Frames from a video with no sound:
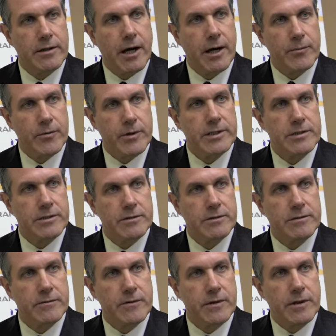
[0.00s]
the
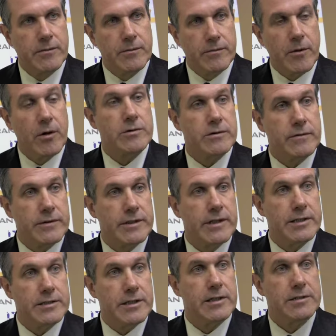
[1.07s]
operations of most of
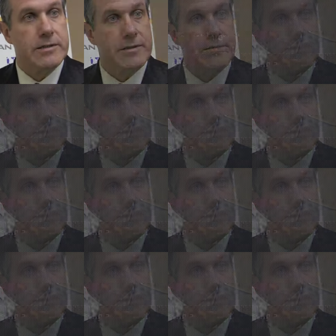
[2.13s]
DHS.